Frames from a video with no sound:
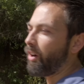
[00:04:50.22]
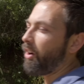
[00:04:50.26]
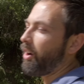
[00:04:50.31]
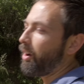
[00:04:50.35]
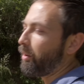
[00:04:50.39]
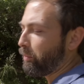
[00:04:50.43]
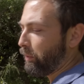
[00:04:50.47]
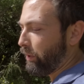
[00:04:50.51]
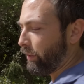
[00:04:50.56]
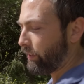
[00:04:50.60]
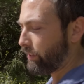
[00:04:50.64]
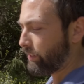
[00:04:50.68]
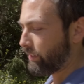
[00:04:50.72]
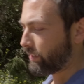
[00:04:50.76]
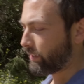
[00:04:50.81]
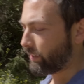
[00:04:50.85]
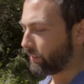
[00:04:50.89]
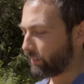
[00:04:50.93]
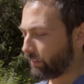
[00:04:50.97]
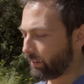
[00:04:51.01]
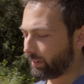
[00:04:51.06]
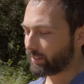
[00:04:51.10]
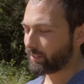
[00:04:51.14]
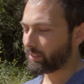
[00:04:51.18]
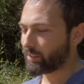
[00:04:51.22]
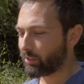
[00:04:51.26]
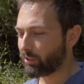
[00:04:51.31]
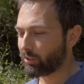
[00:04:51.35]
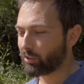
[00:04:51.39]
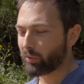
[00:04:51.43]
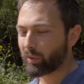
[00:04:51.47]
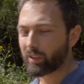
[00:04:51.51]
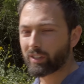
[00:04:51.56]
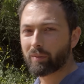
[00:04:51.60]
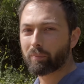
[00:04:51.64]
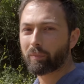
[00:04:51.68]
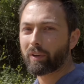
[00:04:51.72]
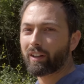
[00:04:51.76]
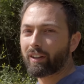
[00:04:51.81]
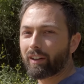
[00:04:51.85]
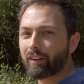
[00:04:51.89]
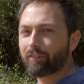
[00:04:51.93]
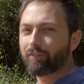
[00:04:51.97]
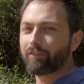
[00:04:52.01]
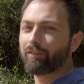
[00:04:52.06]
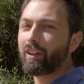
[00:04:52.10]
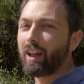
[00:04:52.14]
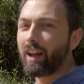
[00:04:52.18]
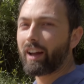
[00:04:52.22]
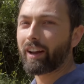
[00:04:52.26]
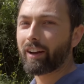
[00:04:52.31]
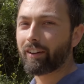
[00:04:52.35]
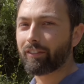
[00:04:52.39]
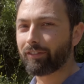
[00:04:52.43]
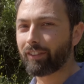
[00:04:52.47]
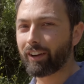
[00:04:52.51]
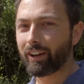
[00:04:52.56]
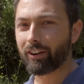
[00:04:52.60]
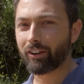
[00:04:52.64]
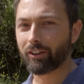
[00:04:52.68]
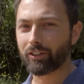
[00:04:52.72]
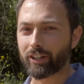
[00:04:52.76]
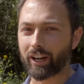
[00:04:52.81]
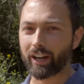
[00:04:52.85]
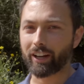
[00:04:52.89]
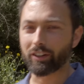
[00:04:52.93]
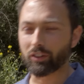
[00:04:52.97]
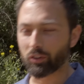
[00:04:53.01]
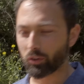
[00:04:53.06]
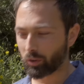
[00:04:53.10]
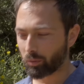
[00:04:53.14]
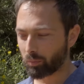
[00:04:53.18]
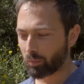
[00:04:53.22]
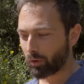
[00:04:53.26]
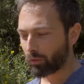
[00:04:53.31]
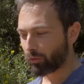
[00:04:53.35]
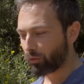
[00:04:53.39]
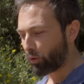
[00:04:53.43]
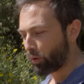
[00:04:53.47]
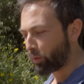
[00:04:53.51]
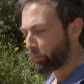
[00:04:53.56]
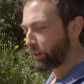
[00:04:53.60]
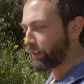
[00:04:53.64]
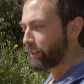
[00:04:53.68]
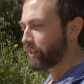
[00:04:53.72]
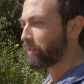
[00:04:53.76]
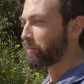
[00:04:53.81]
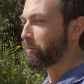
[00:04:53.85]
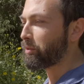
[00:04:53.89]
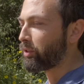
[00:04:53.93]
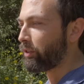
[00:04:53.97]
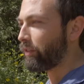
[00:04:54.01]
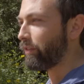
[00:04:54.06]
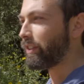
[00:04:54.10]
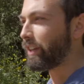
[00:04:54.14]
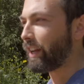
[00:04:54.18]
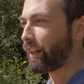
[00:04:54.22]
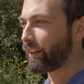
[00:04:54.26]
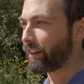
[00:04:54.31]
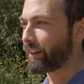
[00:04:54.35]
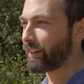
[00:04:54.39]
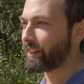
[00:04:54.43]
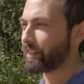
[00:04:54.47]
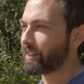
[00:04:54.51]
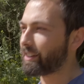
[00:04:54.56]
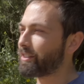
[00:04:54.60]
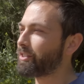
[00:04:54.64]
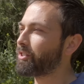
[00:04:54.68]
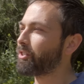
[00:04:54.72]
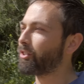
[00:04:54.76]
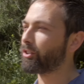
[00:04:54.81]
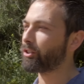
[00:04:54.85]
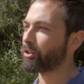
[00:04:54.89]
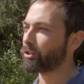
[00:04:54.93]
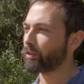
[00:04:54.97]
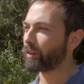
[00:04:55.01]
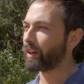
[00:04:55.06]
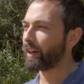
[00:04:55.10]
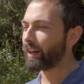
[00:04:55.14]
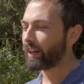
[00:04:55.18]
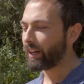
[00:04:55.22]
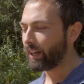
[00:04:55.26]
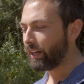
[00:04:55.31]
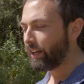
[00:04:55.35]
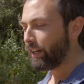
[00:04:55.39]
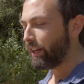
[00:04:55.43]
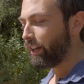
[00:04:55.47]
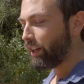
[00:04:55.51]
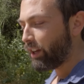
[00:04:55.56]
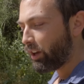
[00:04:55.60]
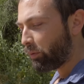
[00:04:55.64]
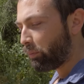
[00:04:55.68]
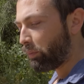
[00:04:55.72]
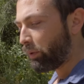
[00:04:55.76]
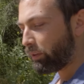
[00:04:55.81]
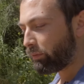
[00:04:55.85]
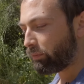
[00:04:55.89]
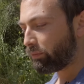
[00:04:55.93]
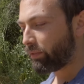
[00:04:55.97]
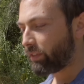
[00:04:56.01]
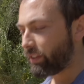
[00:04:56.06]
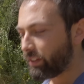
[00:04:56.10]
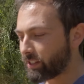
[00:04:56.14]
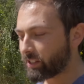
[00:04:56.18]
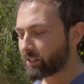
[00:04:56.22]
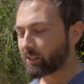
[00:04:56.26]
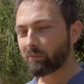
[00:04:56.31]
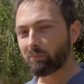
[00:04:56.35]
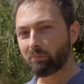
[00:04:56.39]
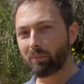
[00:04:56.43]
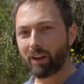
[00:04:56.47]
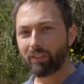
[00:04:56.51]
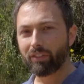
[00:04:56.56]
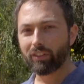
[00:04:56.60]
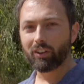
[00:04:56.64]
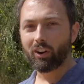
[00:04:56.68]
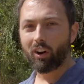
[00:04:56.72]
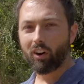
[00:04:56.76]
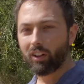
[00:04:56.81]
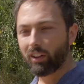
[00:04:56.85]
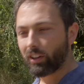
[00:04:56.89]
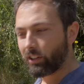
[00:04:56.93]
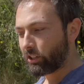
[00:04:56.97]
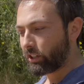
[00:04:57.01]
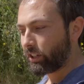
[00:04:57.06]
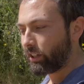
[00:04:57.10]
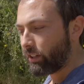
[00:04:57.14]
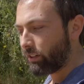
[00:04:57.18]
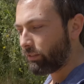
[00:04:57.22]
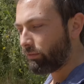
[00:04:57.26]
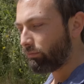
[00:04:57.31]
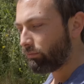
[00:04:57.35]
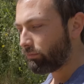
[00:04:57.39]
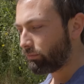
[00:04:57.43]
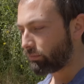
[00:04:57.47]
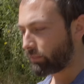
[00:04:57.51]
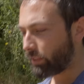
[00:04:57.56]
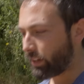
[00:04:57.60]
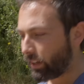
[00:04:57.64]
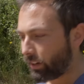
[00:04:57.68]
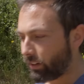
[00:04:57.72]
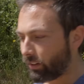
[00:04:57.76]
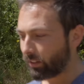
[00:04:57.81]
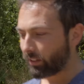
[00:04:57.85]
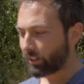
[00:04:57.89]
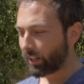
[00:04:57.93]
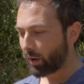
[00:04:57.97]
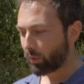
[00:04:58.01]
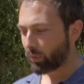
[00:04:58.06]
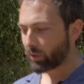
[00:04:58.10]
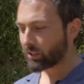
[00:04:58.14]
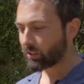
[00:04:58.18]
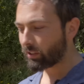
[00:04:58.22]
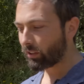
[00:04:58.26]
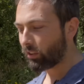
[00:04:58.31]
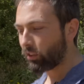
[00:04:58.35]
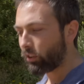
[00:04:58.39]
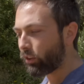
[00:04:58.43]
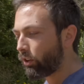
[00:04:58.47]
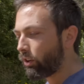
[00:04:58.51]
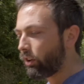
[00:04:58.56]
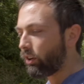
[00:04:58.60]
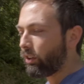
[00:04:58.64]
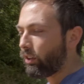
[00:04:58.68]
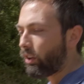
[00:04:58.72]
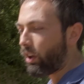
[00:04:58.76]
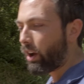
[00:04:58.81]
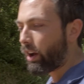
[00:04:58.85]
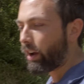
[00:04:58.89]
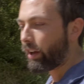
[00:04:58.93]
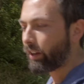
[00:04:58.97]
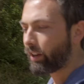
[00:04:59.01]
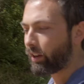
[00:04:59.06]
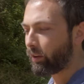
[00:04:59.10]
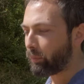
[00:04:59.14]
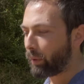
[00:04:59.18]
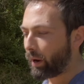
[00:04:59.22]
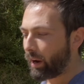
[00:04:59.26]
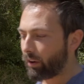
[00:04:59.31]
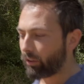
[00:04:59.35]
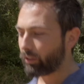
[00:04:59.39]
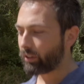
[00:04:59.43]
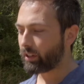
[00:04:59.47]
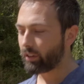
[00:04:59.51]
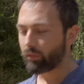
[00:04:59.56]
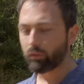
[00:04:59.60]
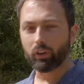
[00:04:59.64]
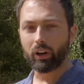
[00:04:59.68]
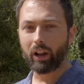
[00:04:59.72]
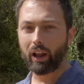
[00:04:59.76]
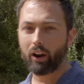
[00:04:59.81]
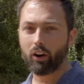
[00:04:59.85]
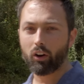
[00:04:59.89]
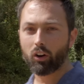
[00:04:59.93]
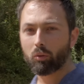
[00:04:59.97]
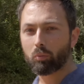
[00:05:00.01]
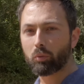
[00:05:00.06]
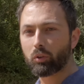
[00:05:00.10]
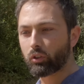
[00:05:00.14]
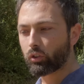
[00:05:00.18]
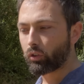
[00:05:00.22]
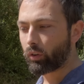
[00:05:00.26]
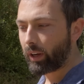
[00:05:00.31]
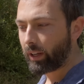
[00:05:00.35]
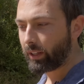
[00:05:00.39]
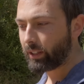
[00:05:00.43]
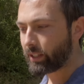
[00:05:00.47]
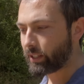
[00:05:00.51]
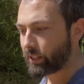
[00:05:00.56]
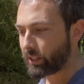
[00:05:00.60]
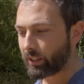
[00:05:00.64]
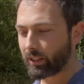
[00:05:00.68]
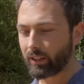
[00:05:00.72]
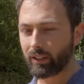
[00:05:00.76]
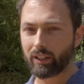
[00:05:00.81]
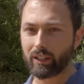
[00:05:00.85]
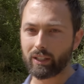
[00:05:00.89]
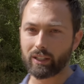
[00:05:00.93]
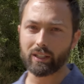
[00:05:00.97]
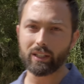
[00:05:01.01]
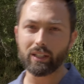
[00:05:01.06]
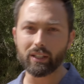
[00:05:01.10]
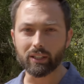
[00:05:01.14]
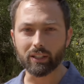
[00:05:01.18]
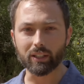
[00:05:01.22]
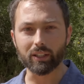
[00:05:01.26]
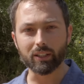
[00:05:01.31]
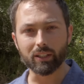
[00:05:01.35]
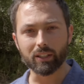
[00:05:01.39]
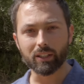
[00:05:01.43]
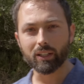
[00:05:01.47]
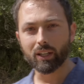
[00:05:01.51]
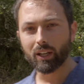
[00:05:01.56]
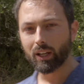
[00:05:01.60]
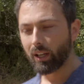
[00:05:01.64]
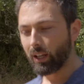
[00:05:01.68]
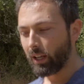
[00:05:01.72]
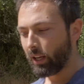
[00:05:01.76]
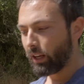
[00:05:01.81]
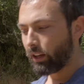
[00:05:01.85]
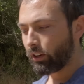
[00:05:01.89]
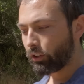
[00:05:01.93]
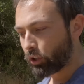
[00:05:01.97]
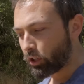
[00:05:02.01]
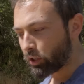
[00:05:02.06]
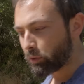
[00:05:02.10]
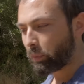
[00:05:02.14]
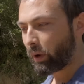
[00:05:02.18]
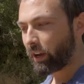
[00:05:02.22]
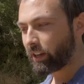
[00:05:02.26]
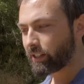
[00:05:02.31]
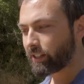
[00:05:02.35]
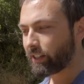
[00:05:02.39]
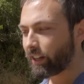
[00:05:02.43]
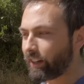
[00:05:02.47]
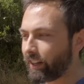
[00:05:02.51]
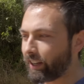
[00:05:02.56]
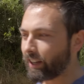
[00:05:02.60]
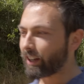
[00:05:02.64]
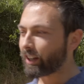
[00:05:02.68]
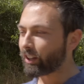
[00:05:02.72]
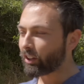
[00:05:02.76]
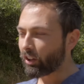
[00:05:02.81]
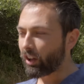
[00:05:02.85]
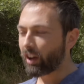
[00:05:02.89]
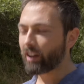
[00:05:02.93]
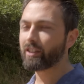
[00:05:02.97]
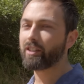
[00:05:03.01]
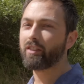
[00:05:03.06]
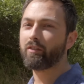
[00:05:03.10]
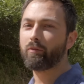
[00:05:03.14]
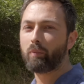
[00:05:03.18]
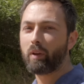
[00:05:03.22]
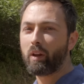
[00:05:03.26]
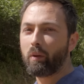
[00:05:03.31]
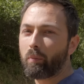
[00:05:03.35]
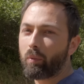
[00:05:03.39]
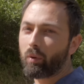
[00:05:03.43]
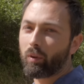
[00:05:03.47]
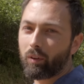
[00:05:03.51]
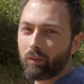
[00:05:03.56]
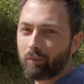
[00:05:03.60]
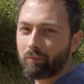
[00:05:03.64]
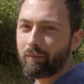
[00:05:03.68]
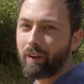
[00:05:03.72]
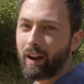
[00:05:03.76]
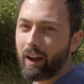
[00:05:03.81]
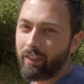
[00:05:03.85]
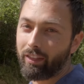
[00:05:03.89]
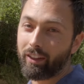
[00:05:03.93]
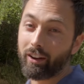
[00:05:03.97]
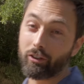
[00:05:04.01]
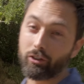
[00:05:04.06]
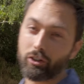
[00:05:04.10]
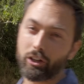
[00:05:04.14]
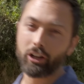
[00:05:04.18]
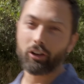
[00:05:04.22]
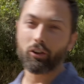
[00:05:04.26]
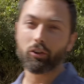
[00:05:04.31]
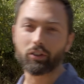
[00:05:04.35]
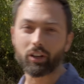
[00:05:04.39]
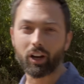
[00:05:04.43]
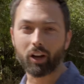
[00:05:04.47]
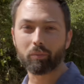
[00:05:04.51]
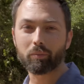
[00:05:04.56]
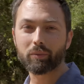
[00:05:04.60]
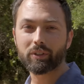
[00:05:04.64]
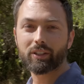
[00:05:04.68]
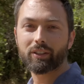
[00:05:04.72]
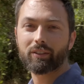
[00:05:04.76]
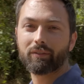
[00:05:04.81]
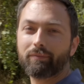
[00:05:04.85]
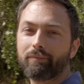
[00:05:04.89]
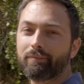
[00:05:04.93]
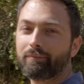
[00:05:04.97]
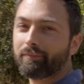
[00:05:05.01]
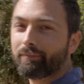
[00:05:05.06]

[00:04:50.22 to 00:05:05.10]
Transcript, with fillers: harmless unless you're doing something like flying a fighter jet or performing some sort of delicate surgery. But this methodology can allow us to learn a lot about different heritable traits and diseases just by studying lots of people and their genotypes.